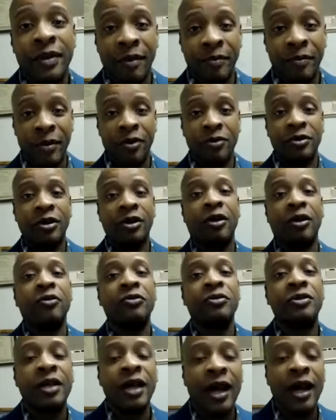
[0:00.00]
I'm Eric
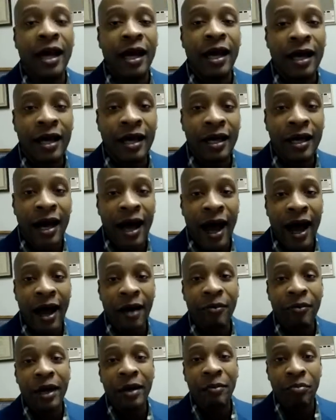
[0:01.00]
Deloach, and
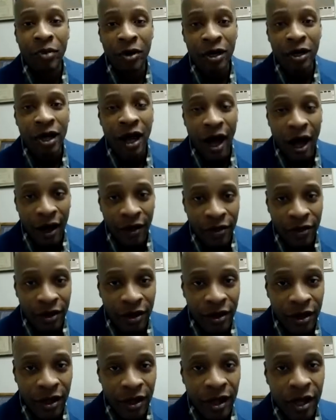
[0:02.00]
I'm a book
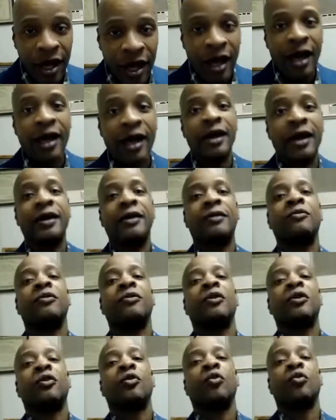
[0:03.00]
author. And
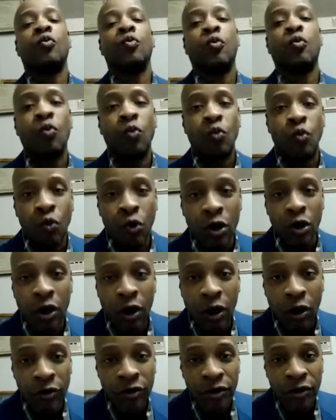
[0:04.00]
we're
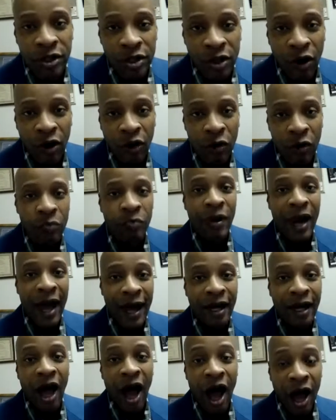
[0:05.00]
on the show
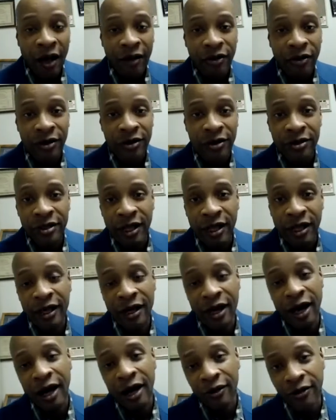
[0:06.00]
Black Authors
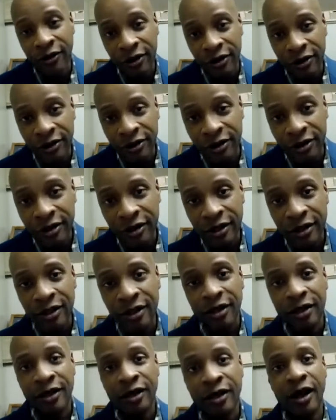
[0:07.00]
and Others.
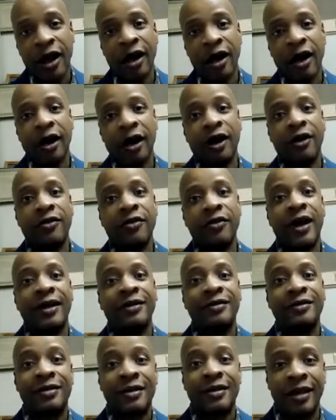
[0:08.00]

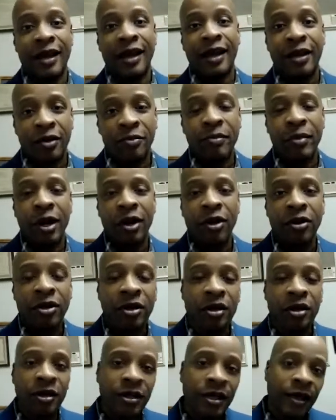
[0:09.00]
That's in
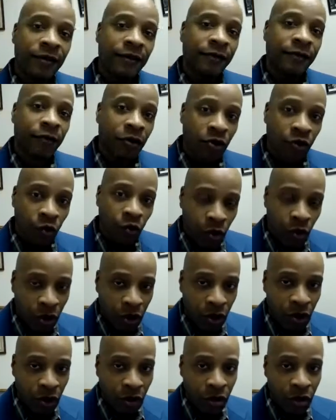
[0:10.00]
America. That's for the
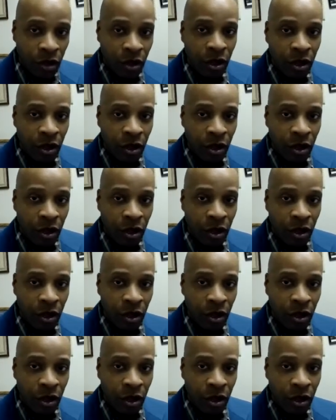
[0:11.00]
world.